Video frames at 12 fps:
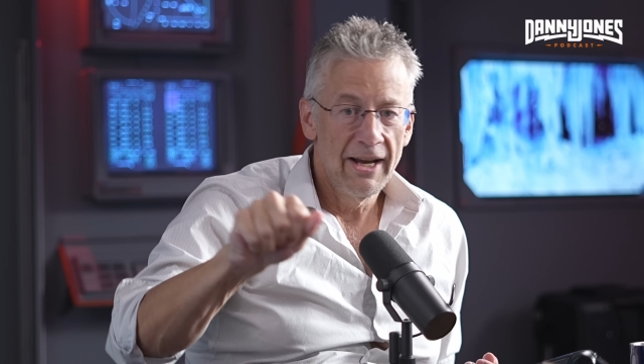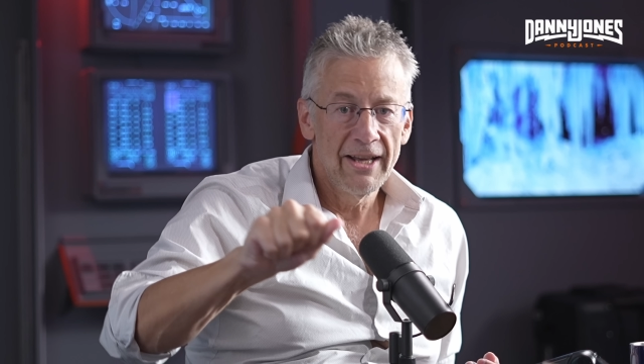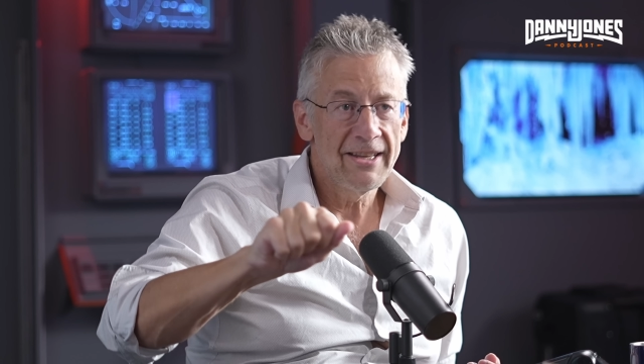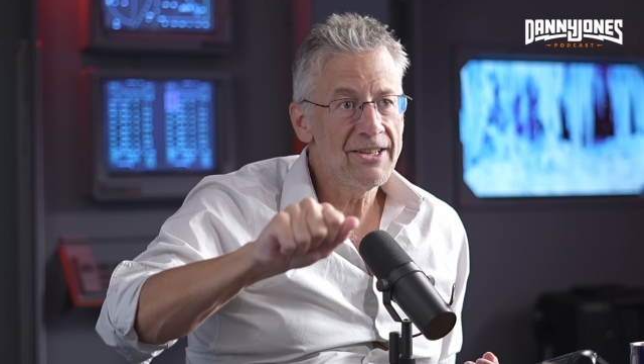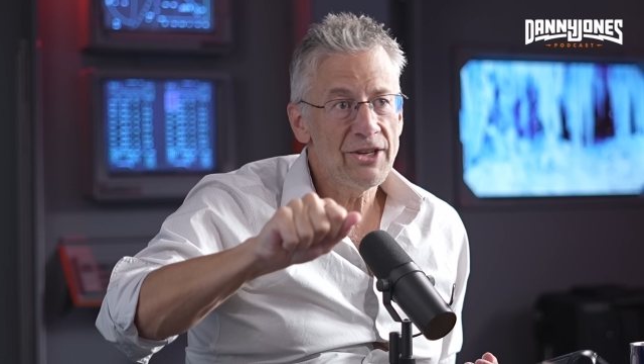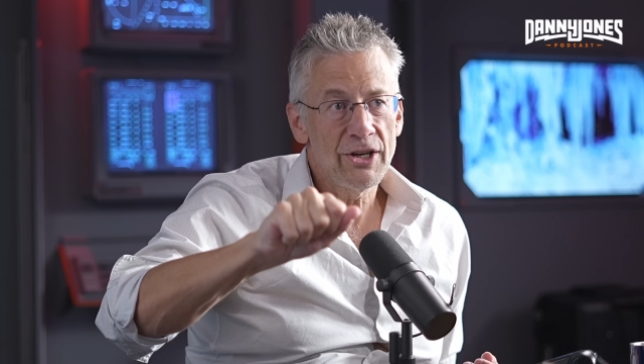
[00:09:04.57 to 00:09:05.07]

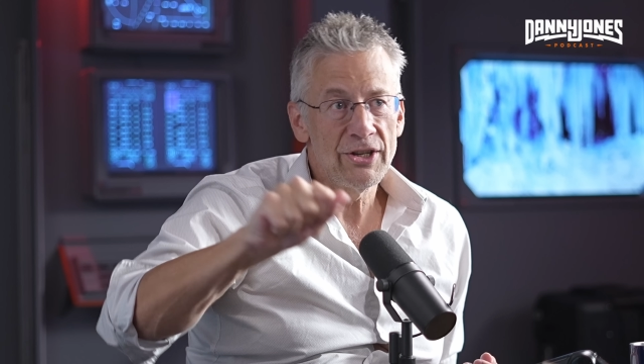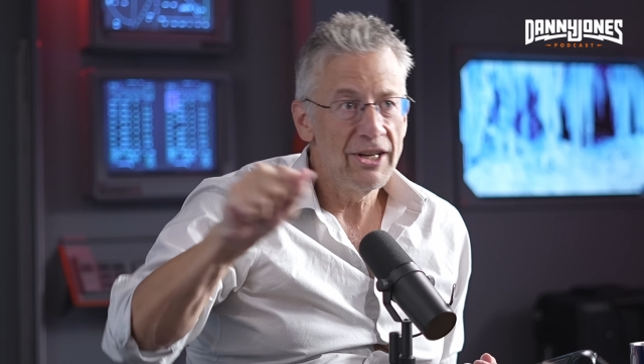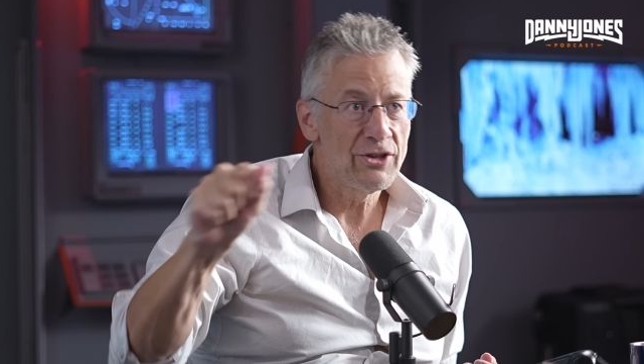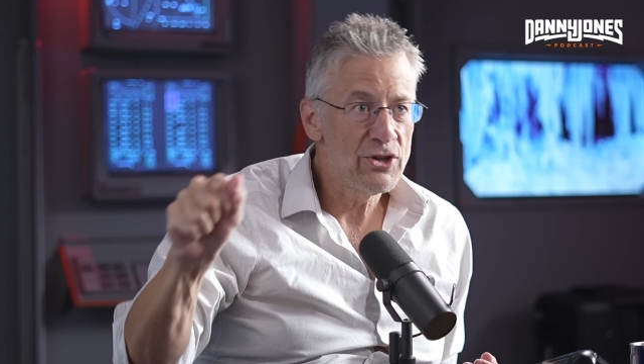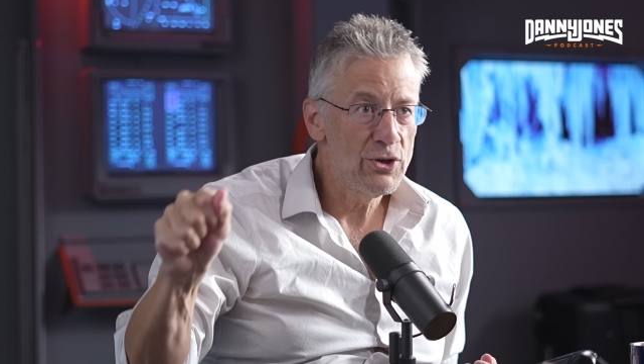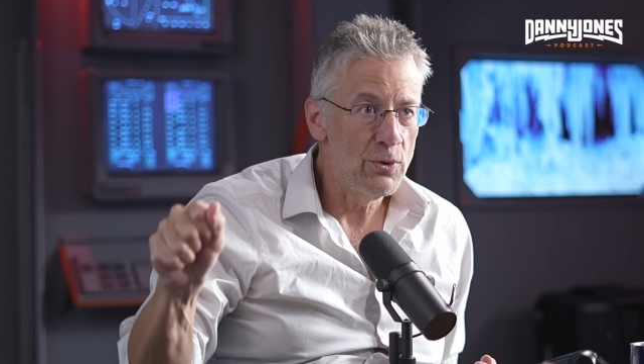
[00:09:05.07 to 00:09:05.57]
They said
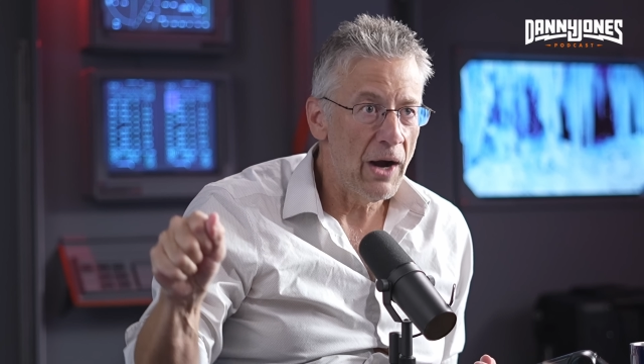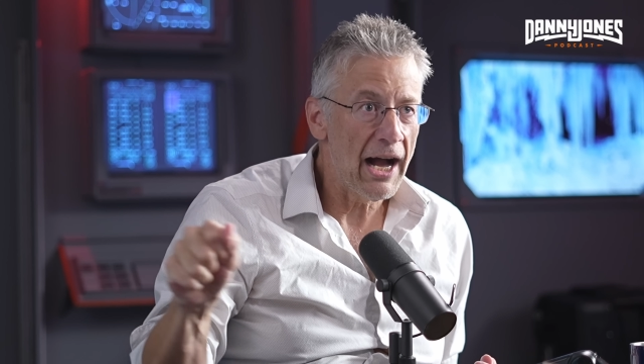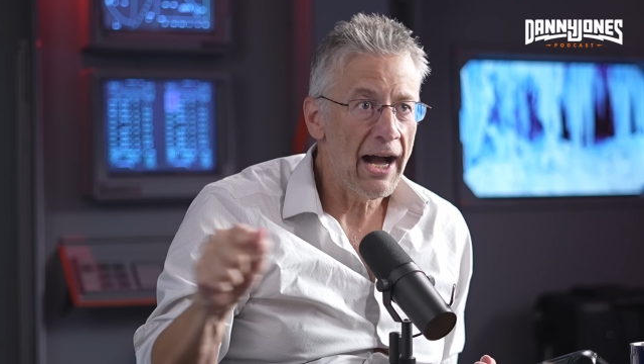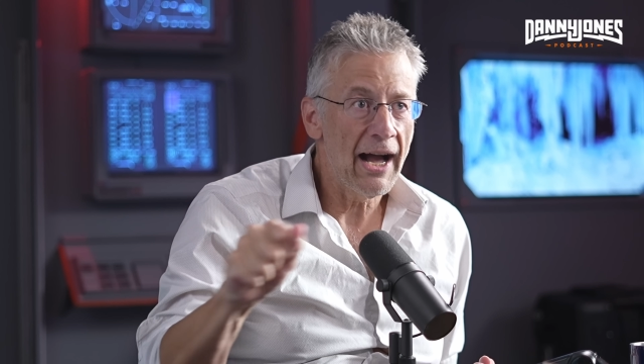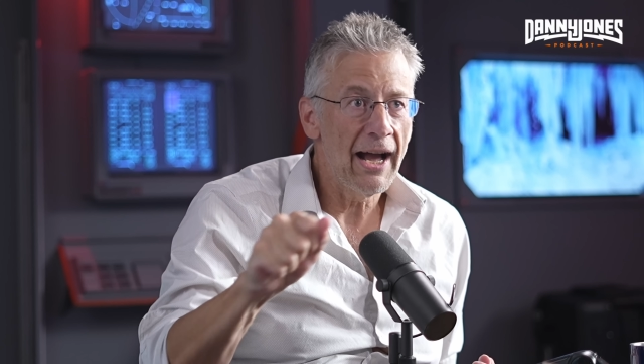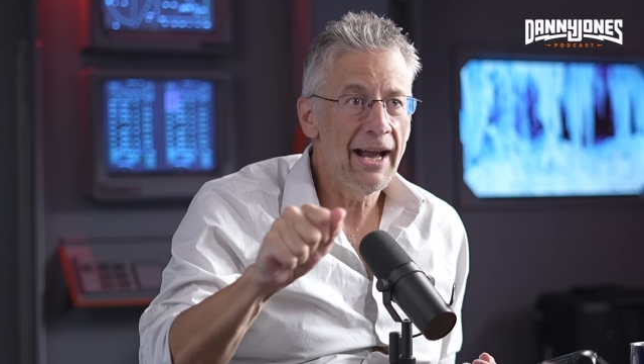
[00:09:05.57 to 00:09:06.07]
it's too
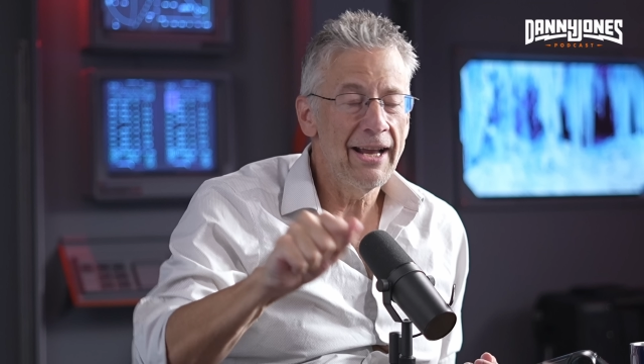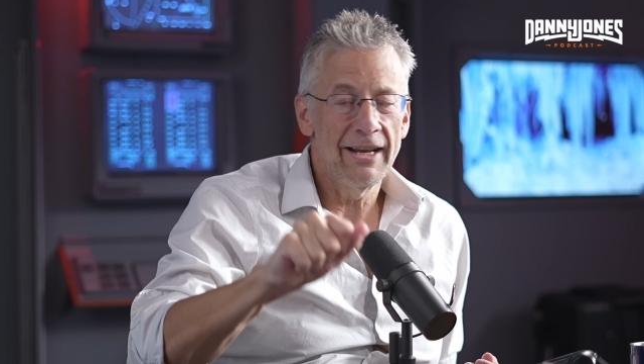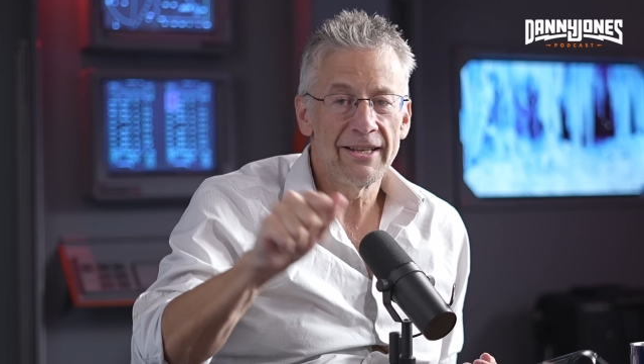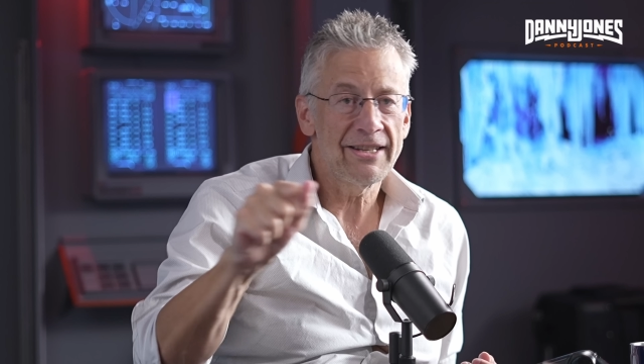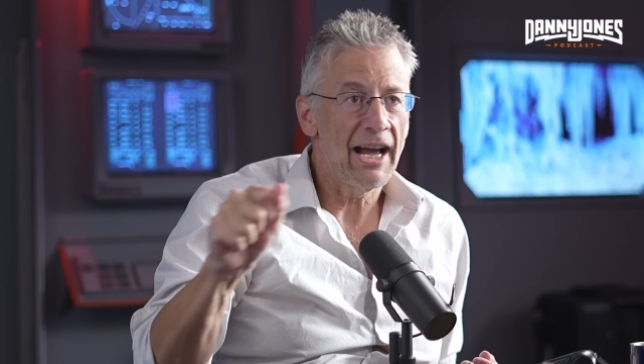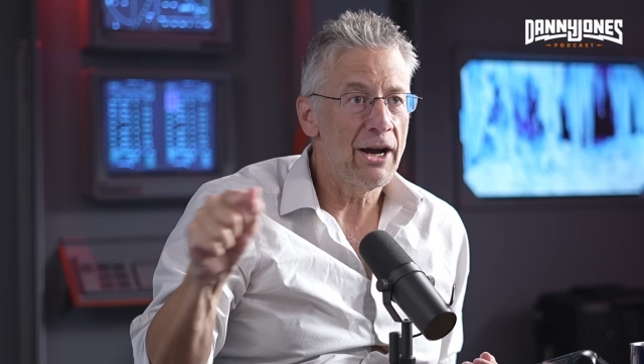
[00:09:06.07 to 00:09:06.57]
high,
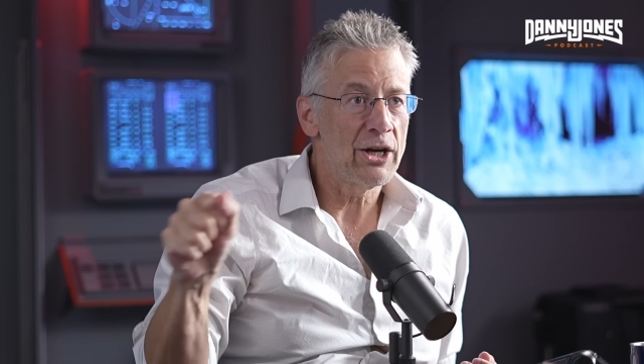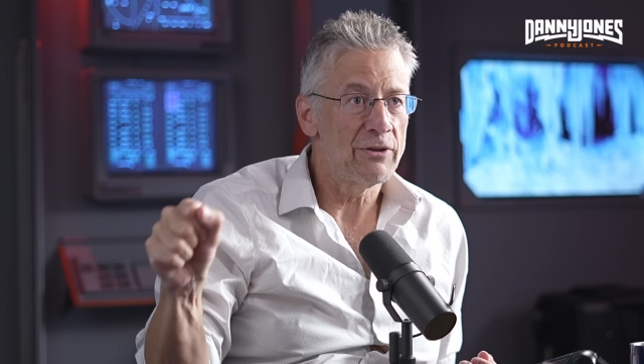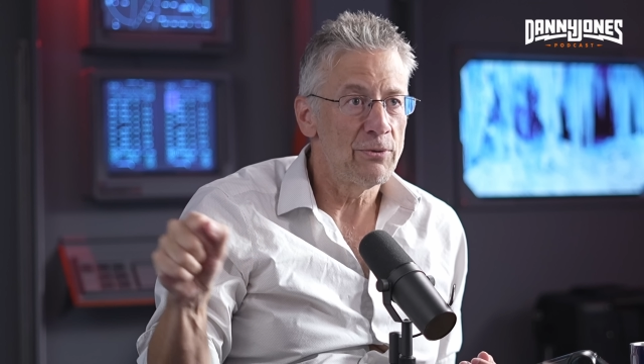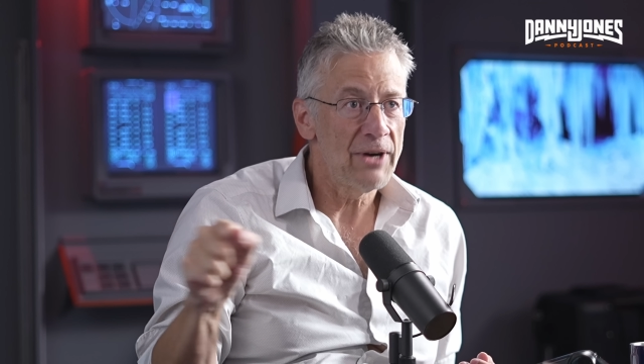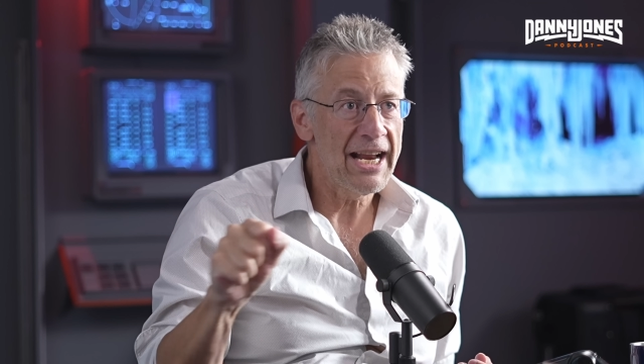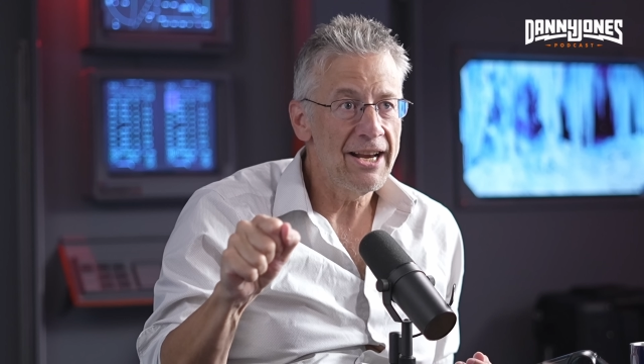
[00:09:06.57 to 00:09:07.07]
it's out
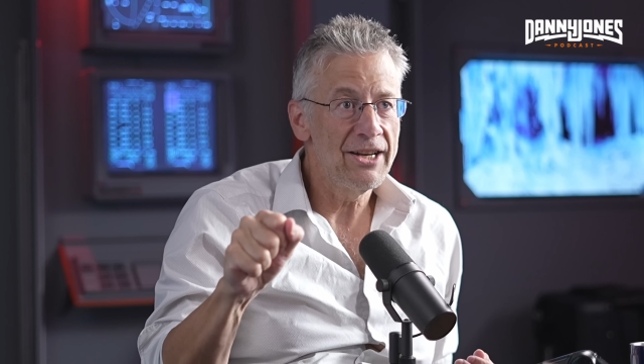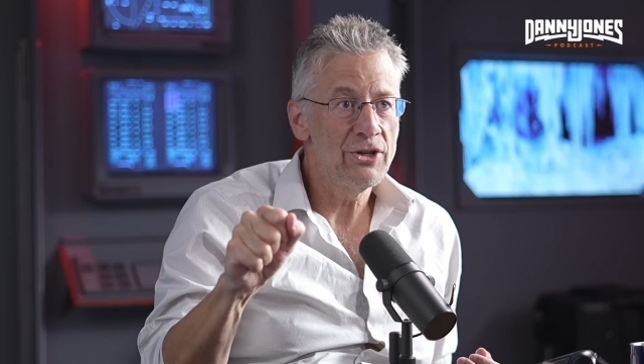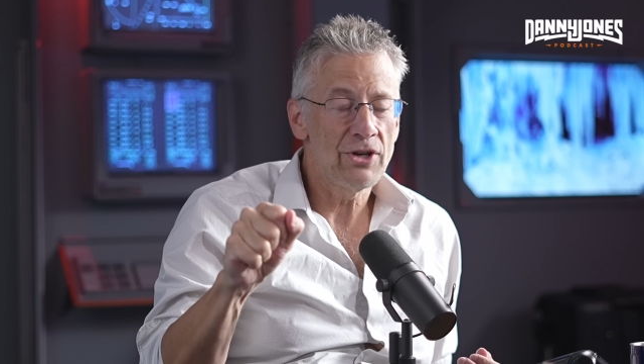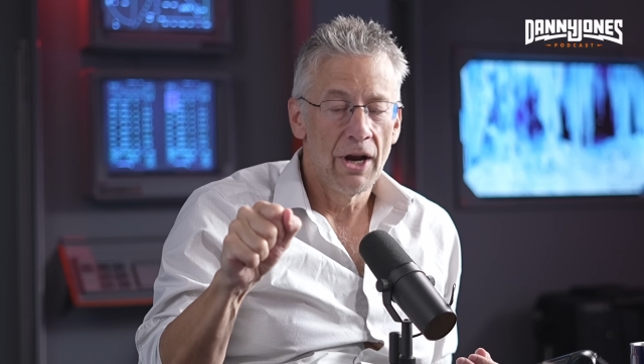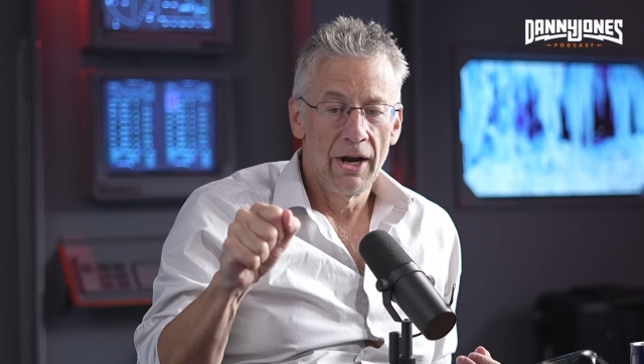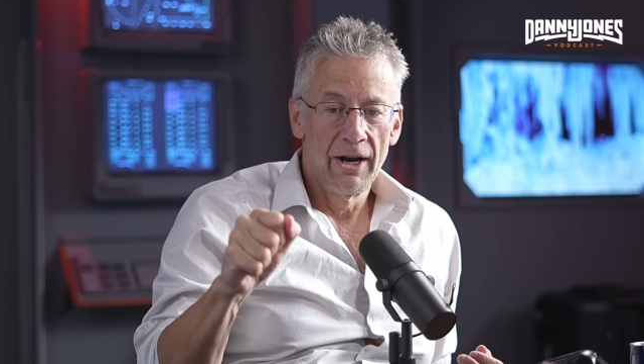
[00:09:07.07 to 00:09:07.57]
of range.